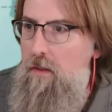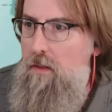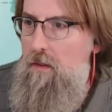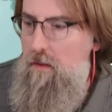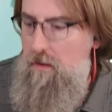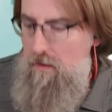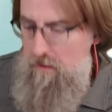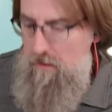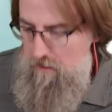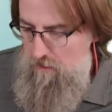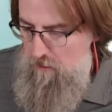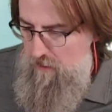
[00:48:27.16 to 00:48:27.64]

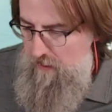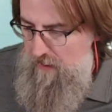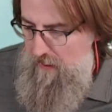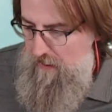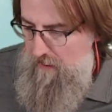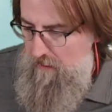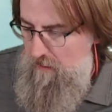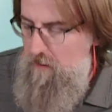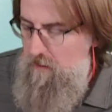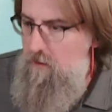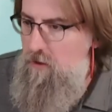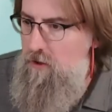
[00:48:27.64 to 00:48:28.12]
Okay,
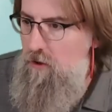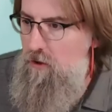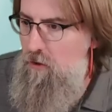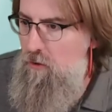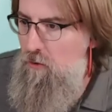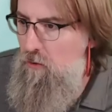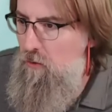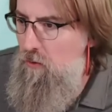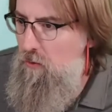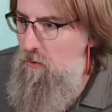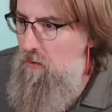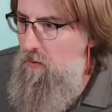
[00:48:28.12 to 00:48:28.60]

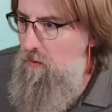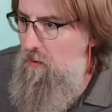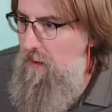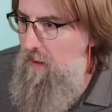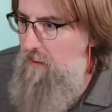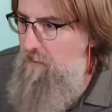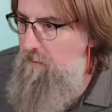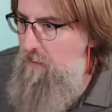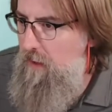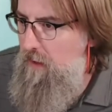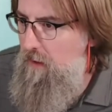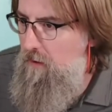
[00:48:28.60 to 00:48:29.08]
so
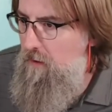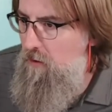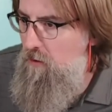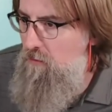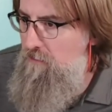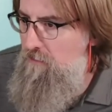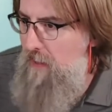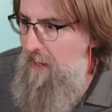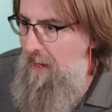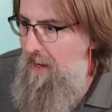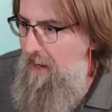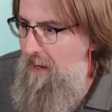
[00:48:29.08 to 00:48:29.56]
let me go
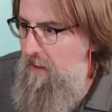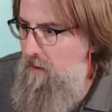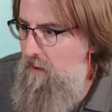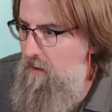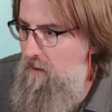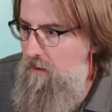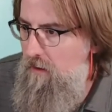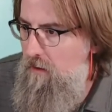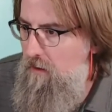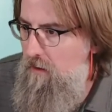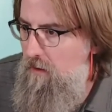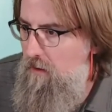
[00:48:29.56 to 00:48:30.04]
back
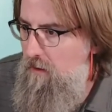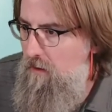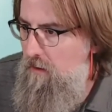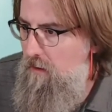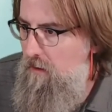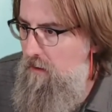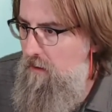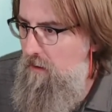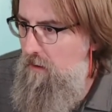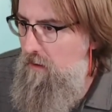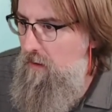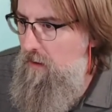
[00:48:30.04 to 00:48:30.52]

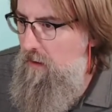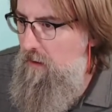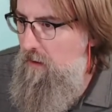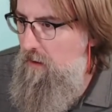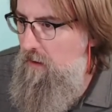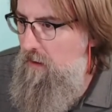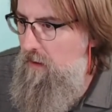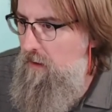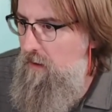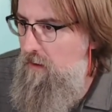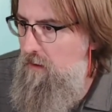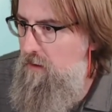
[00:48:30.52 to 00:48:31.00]

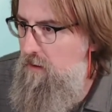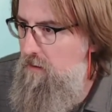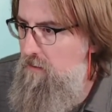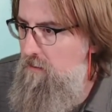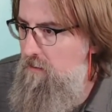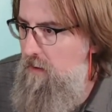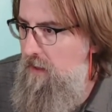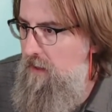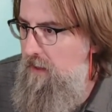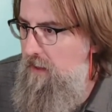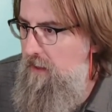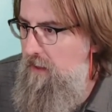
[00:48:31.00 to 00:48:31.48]
into
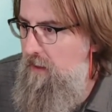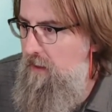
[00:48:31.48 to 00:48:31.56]
my